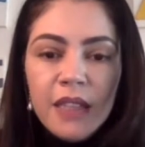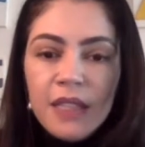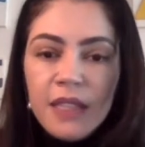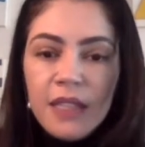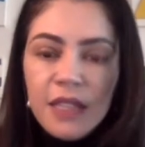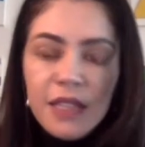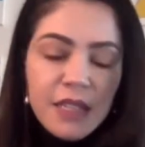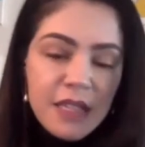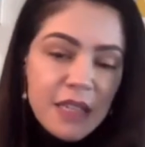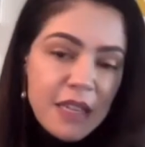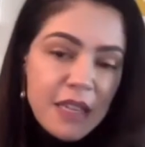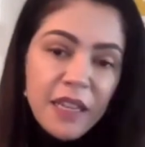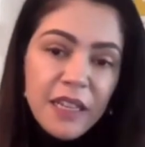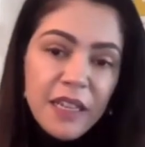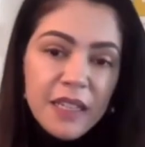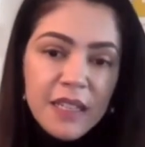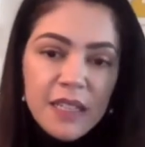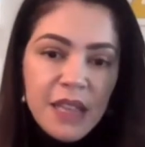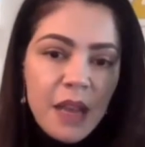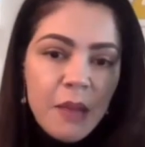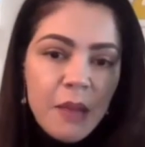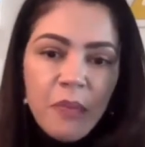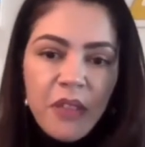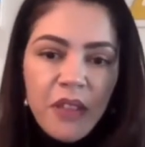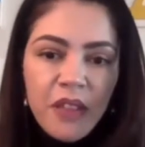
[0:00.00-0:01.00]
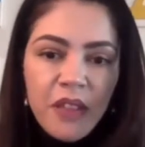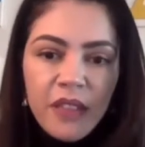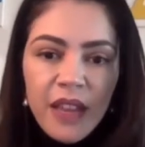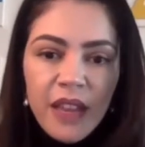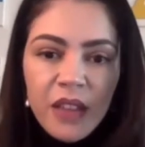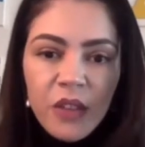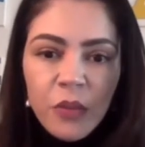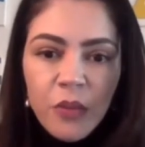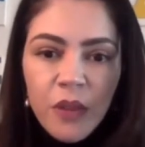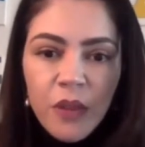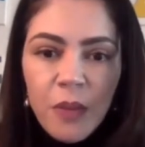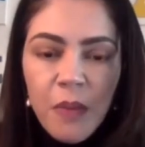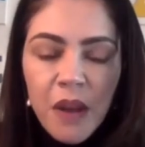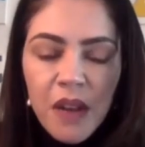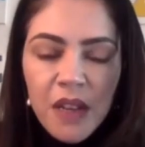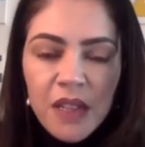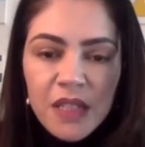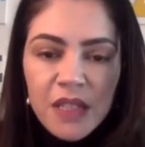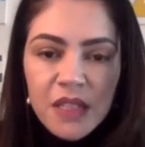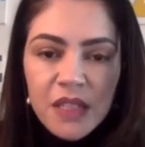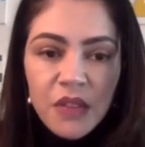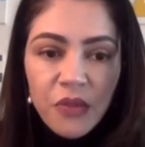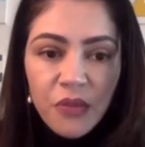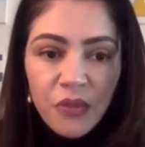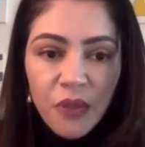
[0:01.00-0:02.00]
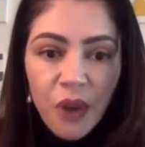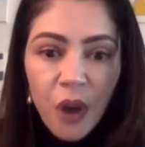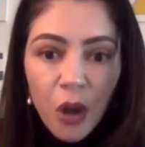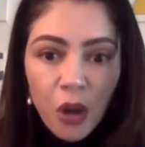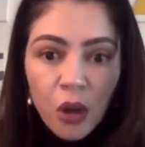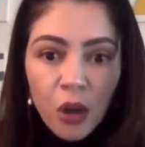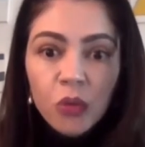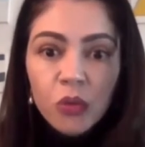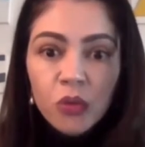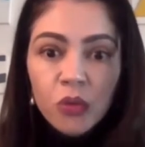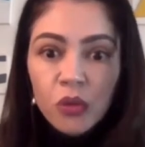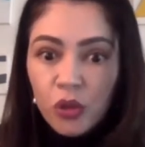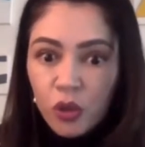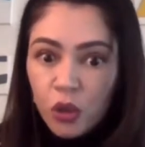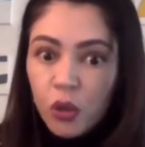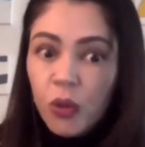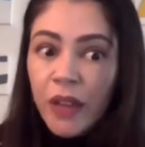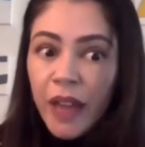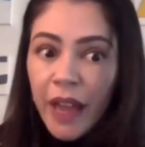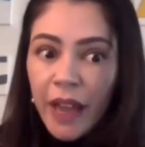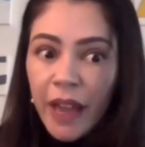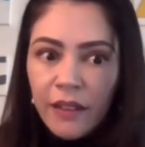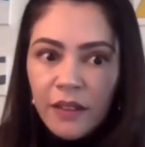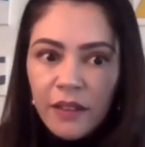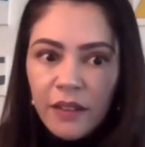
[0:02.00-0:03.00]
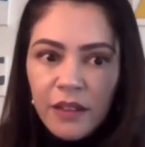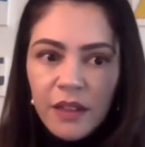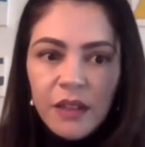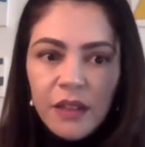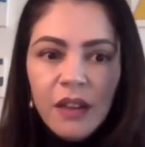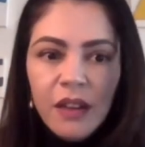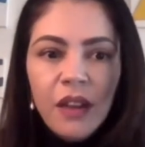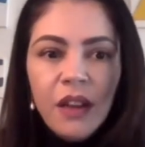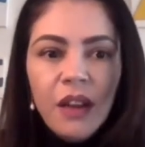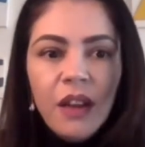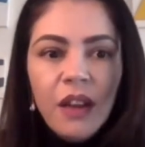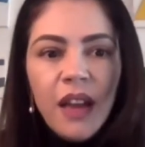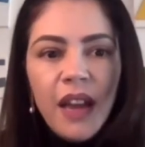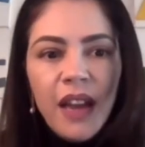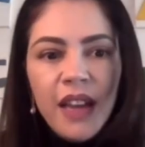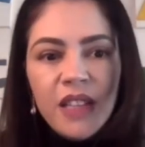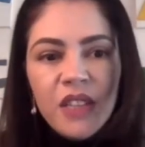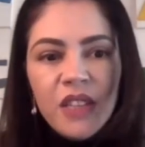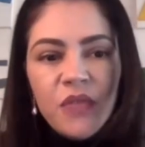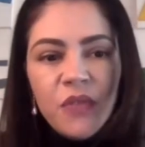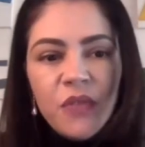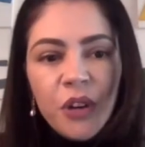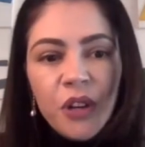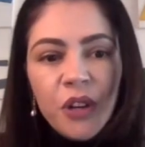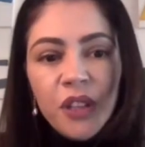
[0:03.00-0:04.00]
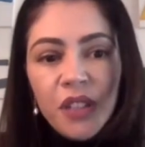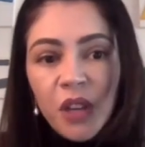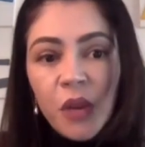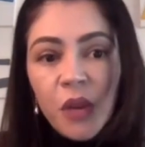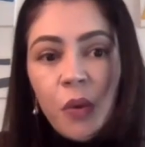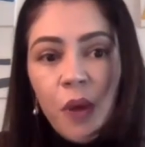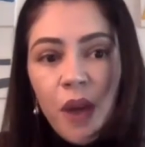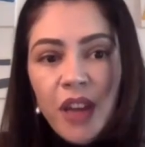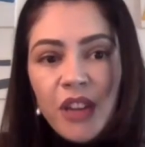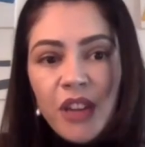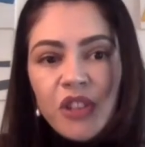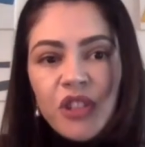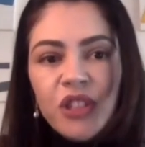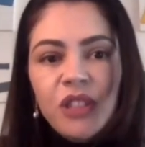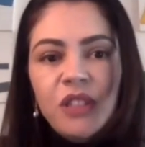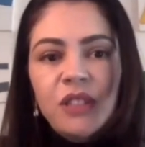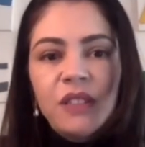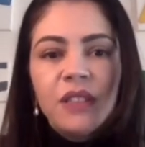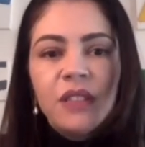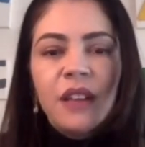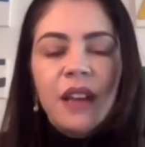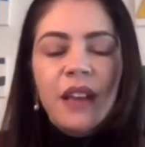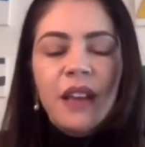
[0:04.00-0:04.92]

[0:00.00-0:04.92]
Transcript: it's, it's, it is something that we must follow together. As for the question,